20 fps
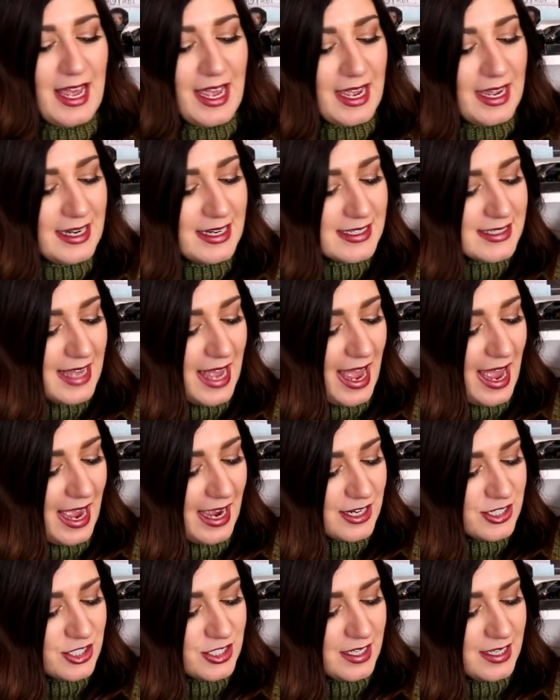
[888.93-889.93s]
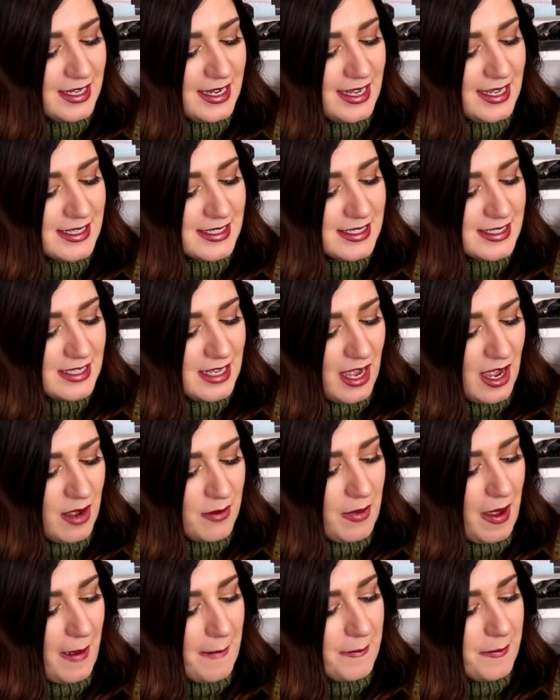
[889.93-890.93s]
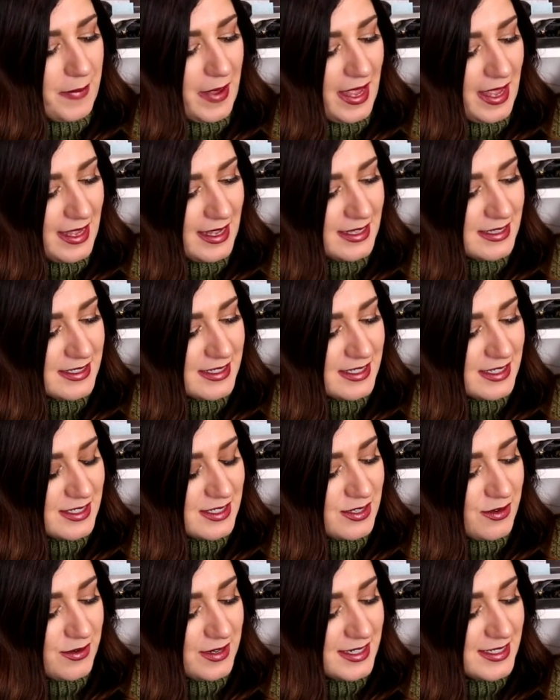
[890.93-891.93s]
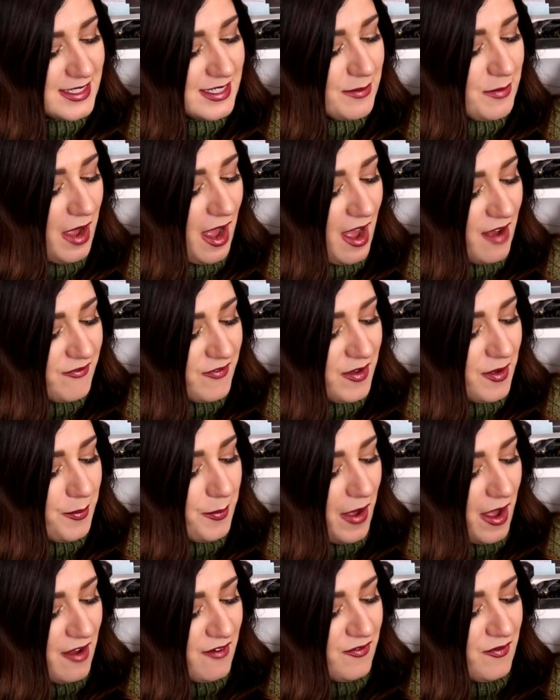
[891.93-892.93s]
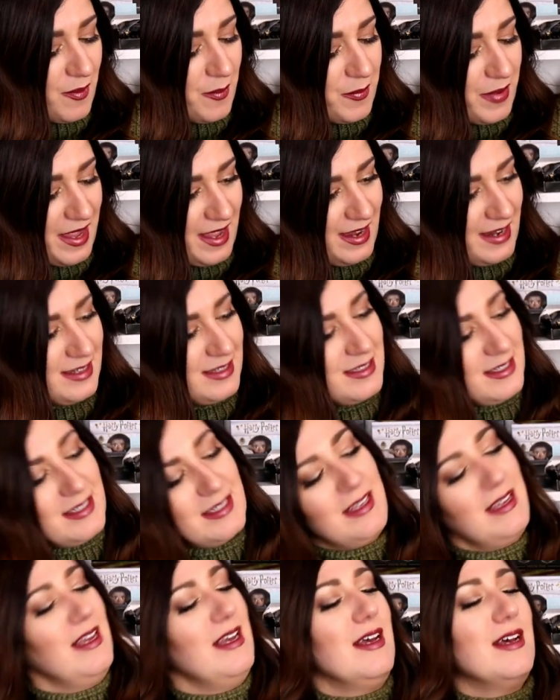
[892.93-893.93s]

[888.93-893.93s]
It is actually some pins. So it is some Hufflepuff pins.